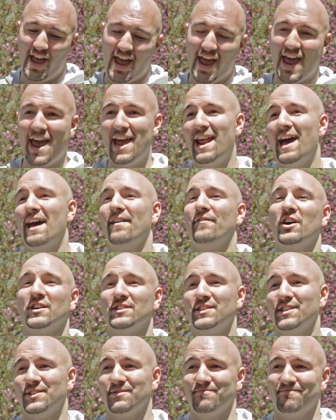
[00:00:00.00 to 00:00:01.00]
and I have
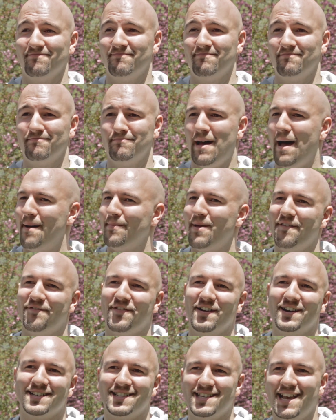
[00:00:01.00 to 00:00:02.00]
autism. I'm not
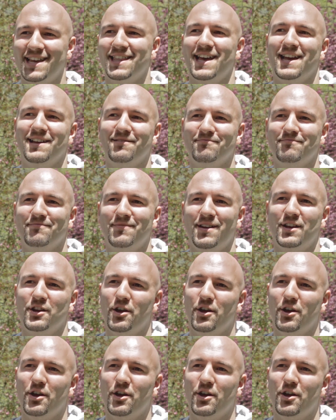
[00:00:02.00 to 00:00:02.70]
afraid to say that, and